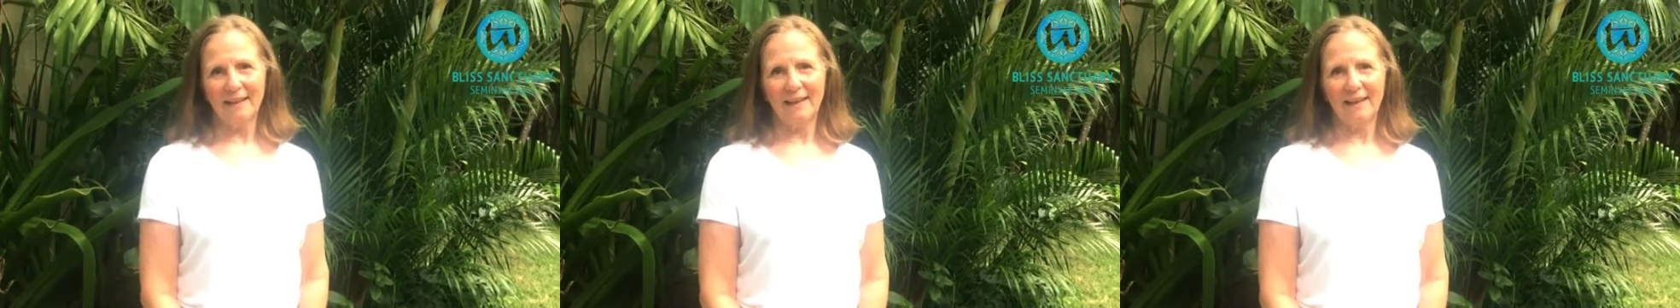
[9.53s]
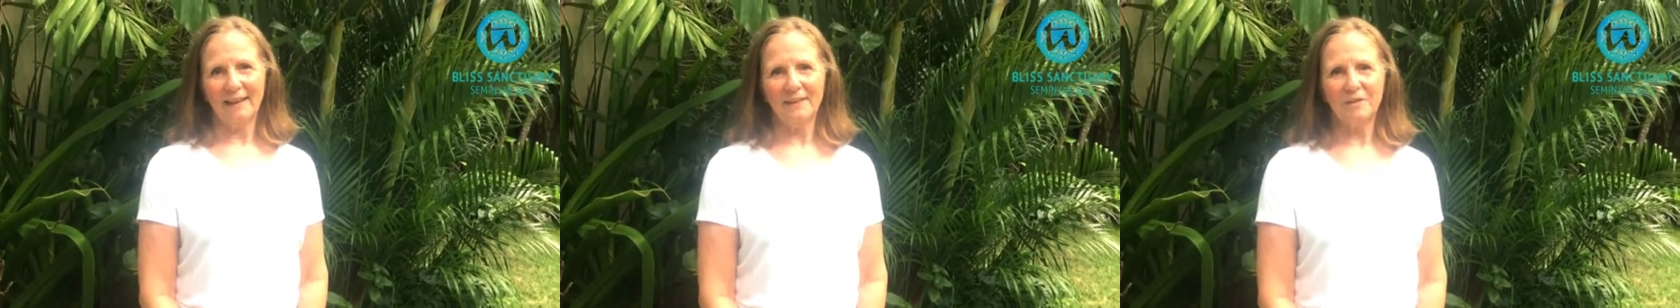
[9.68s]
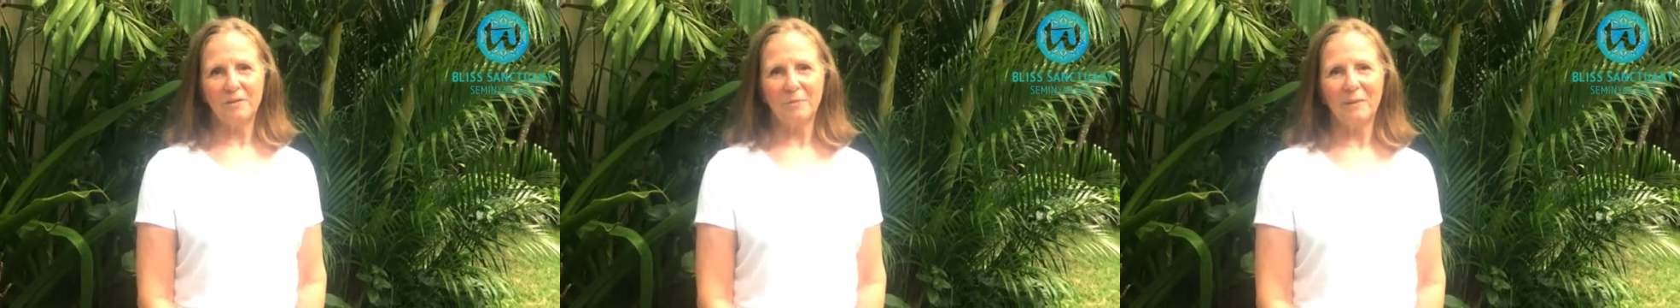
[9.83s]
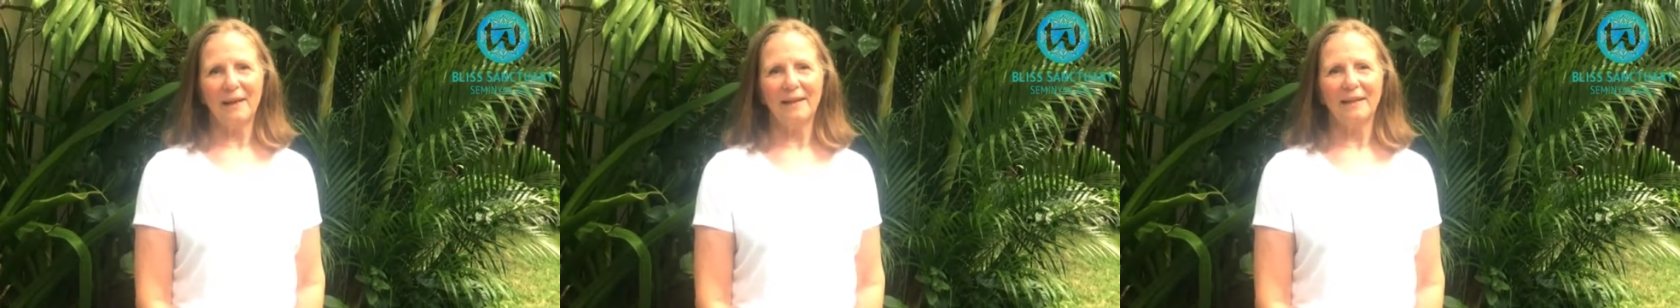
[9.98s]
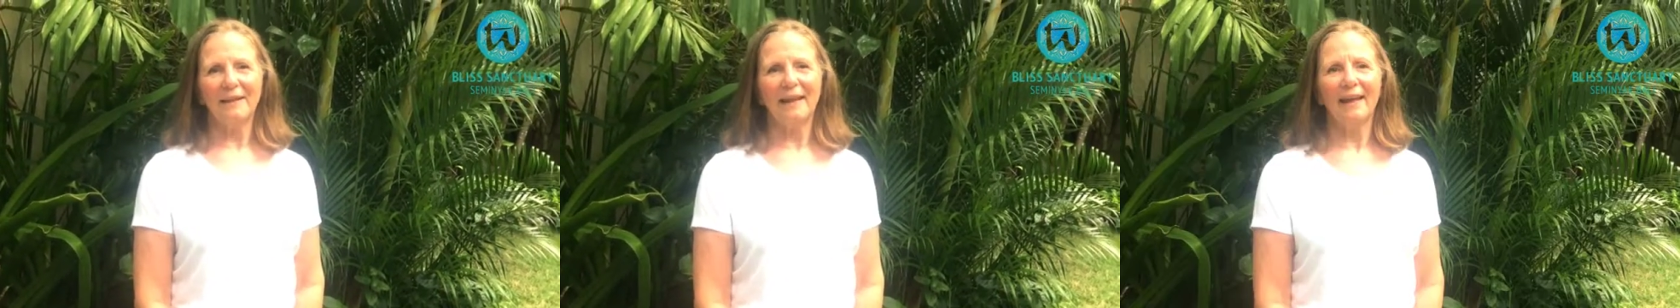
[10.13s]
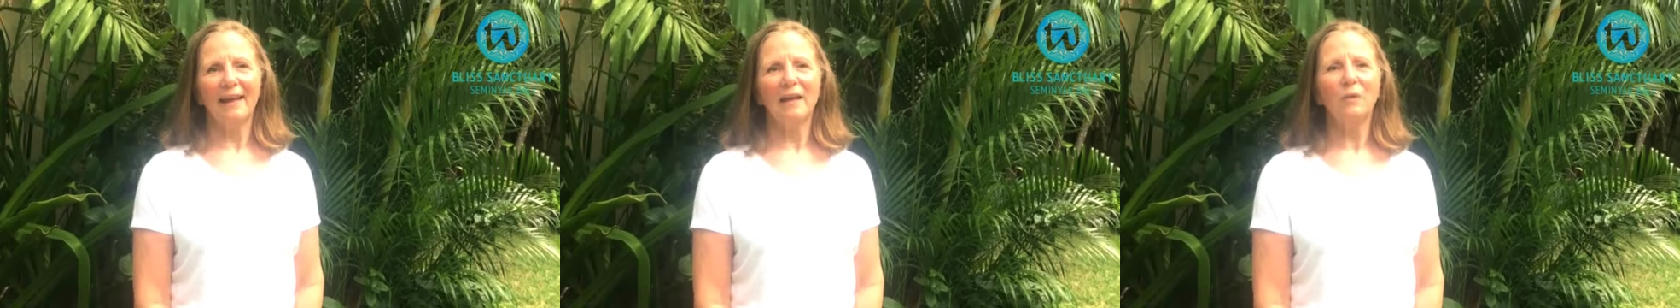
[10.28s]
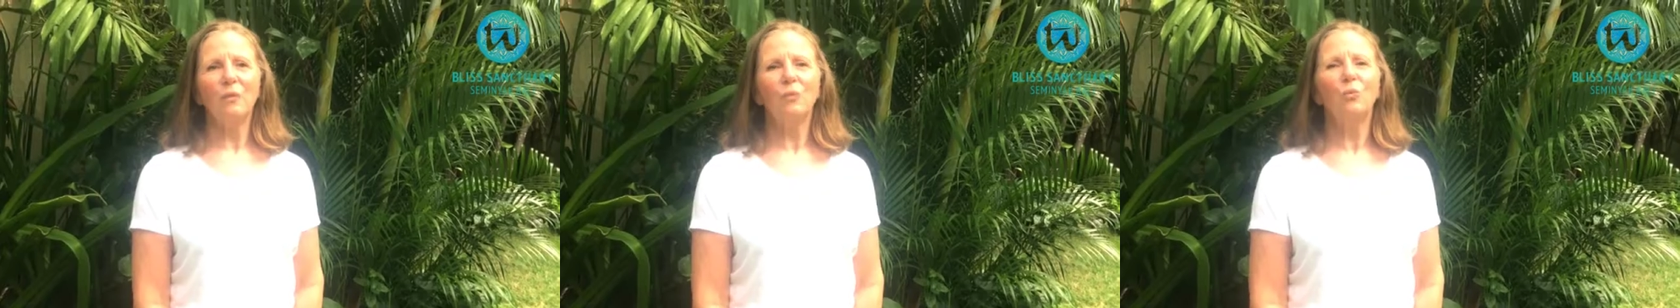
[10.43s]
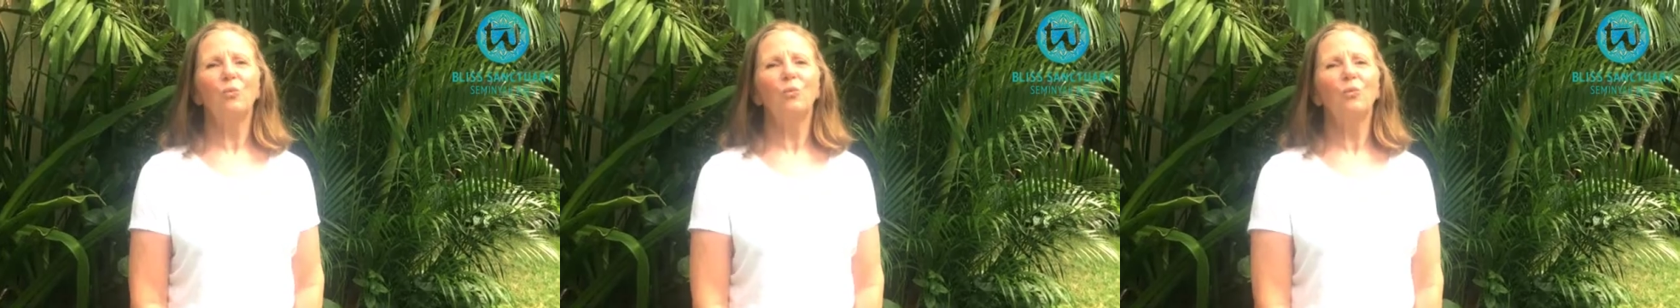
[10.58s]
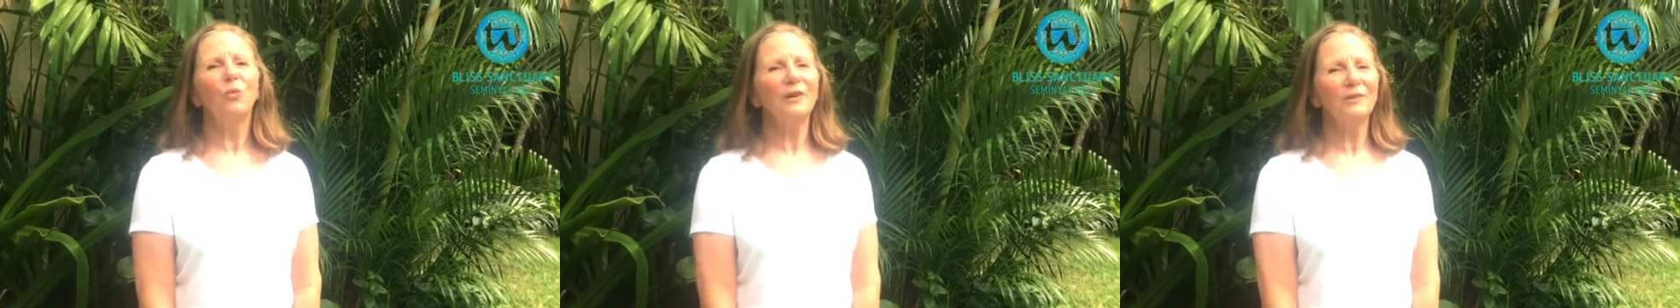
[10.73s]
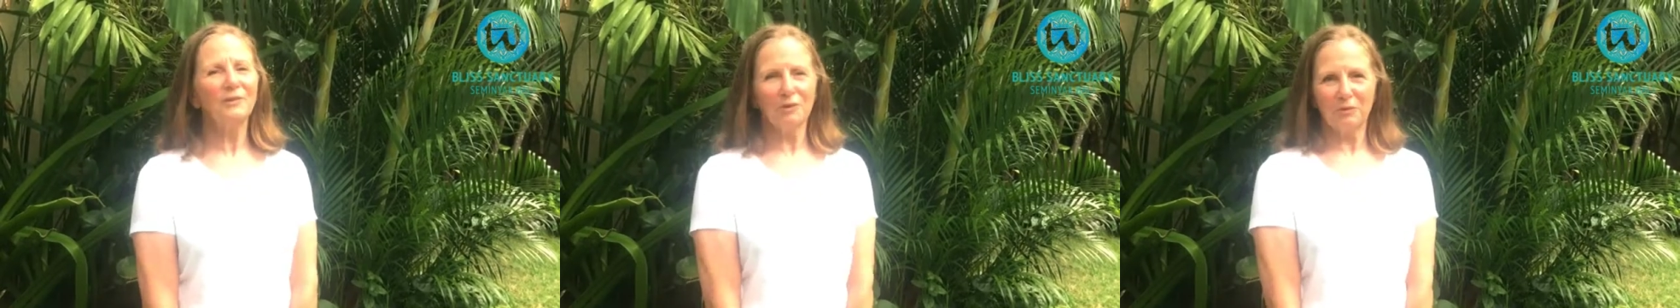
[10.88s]
It's been a
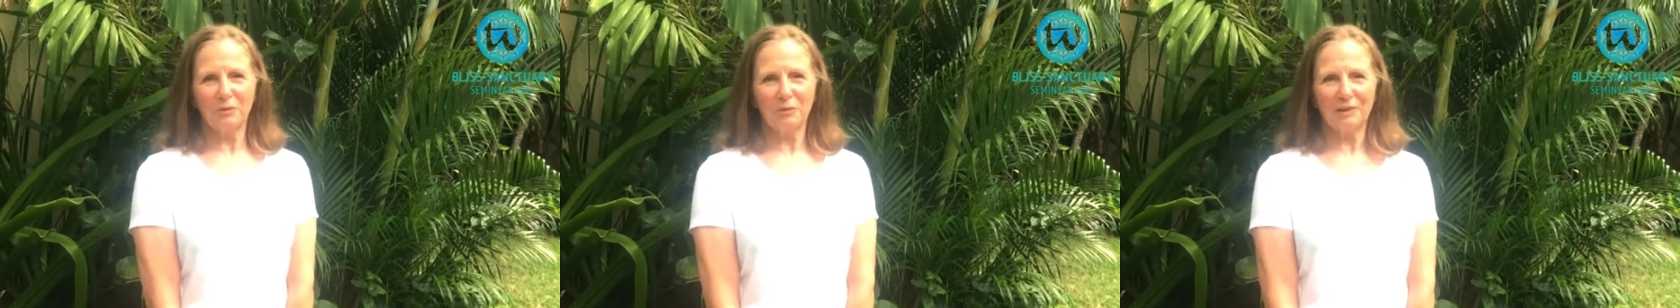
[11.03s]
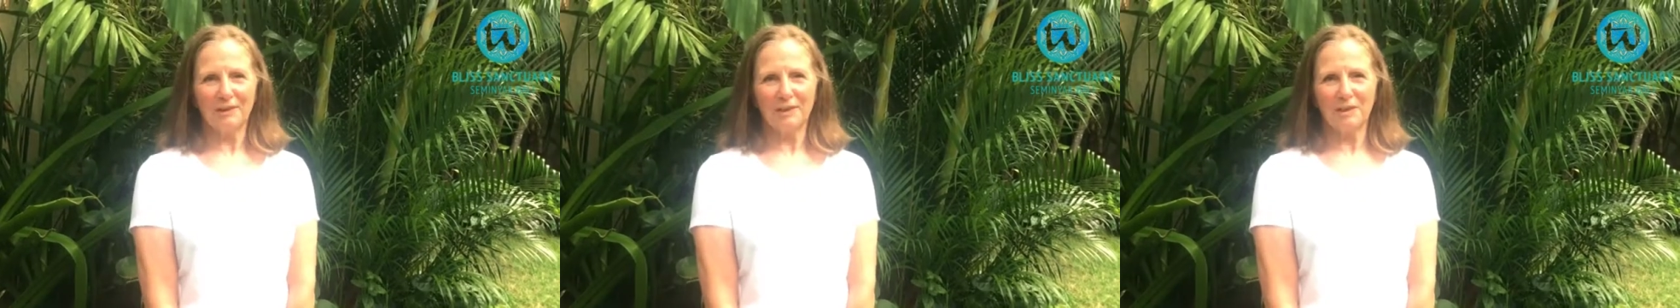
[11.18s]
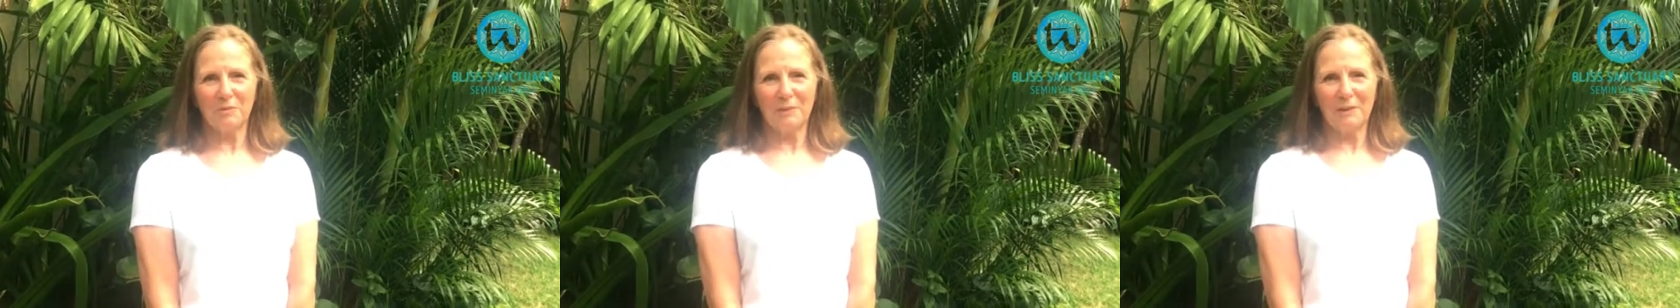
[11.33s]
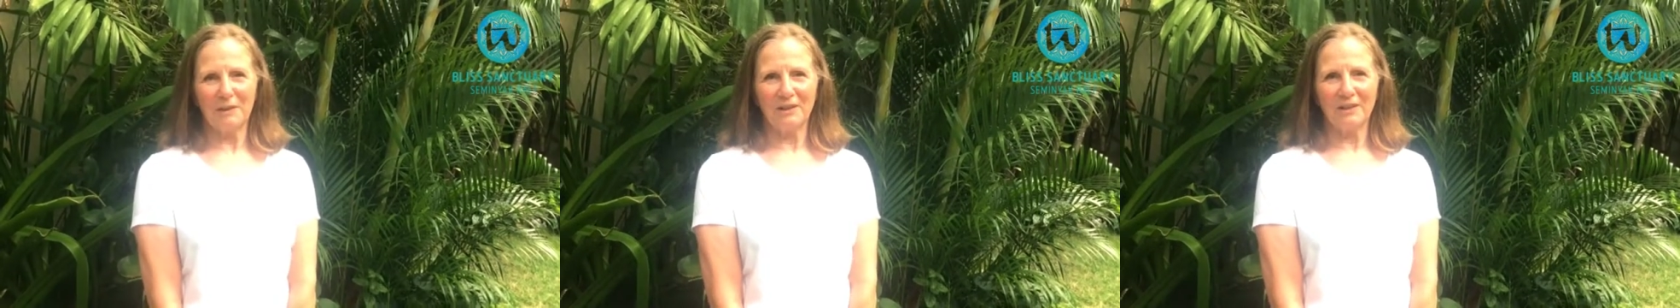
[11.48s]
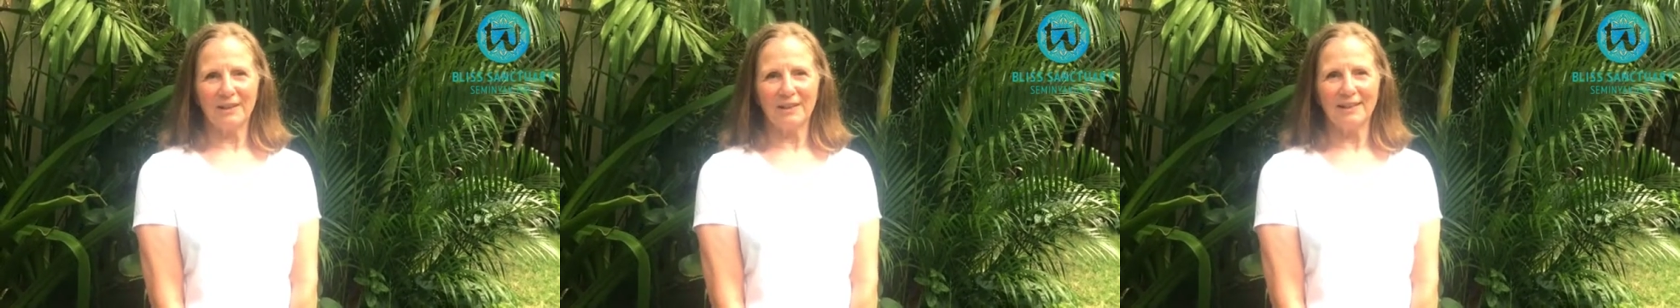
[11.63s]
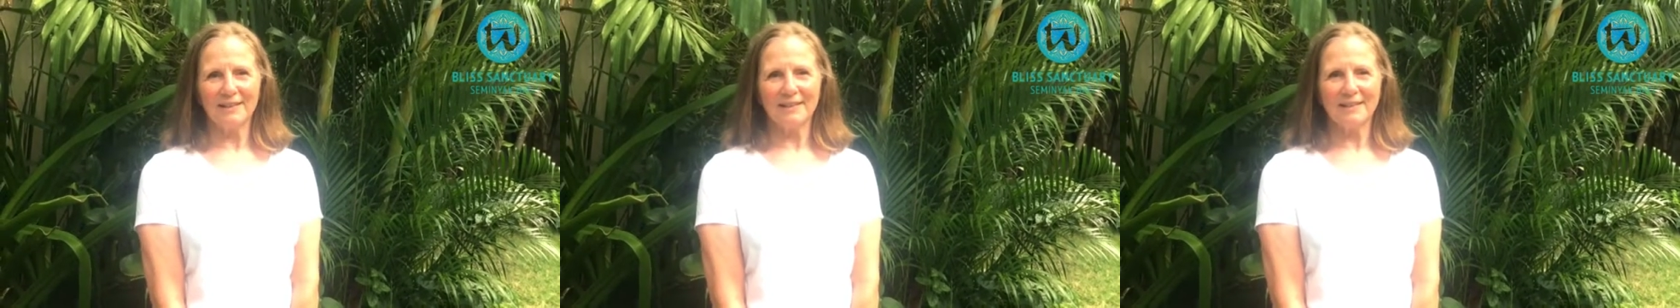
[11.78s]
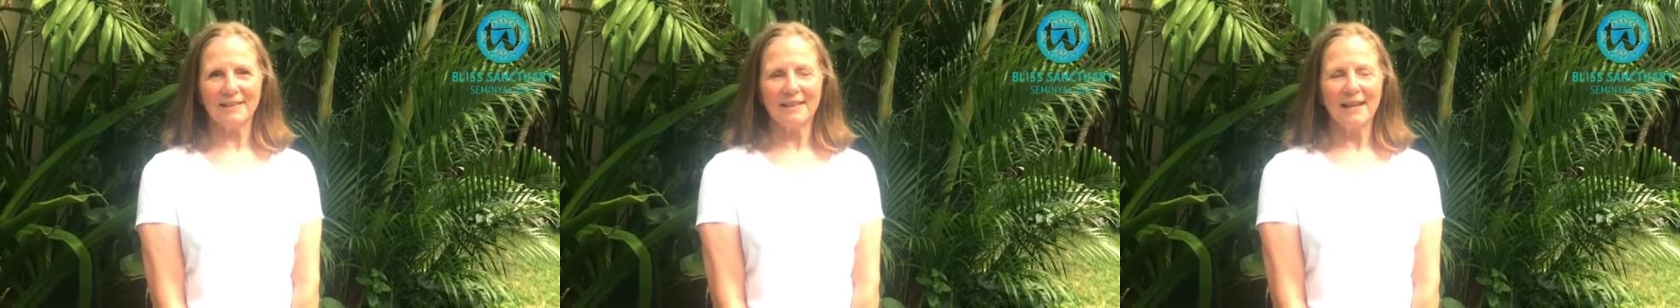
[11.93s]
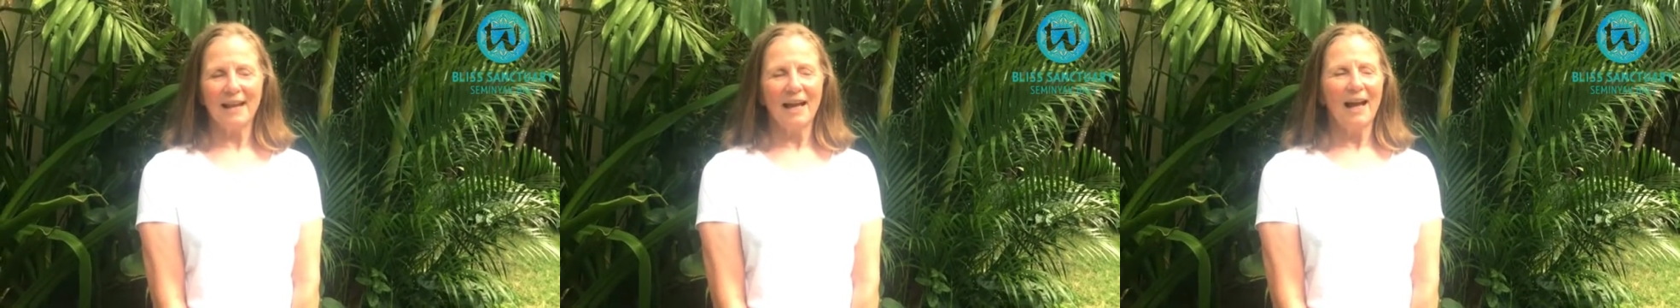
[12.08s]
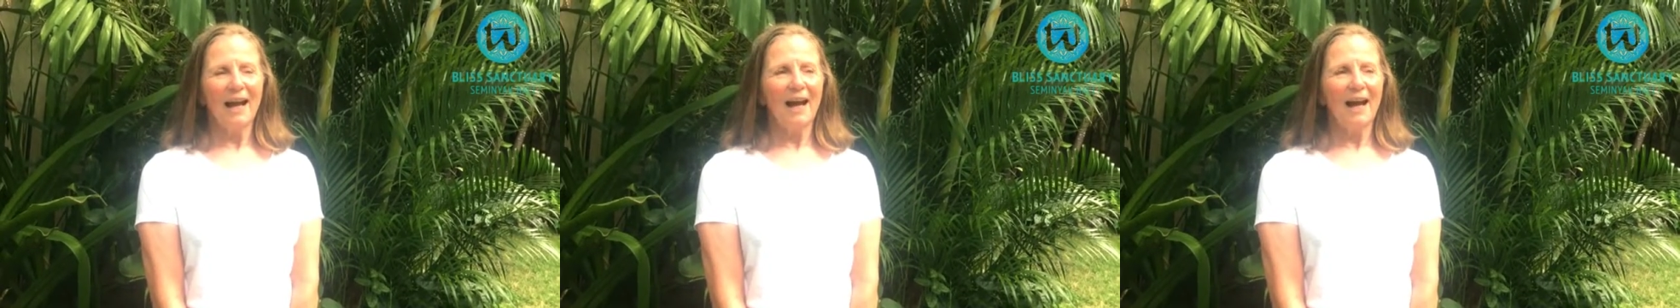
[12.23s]
wonderful experience.